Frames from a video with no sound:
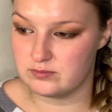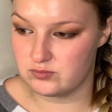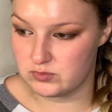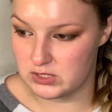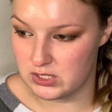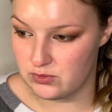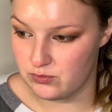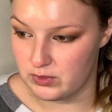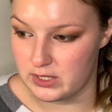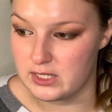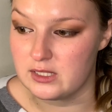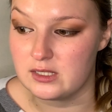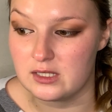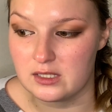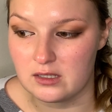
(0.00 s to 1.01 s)
didn't really
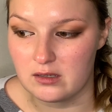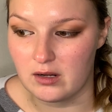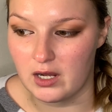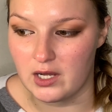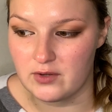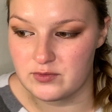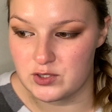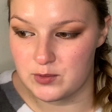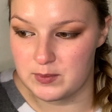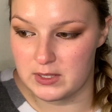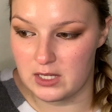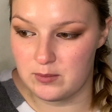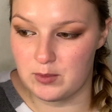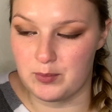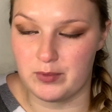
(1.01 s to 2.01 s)
get it off, so it
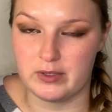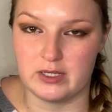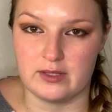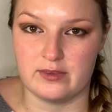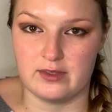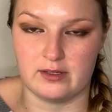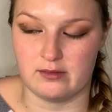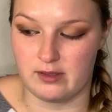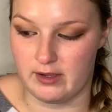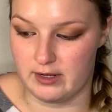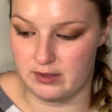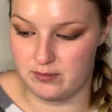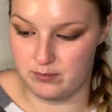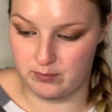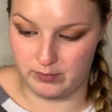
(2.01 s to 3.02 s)
became a pretty thick
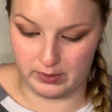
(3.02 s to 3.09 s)
line.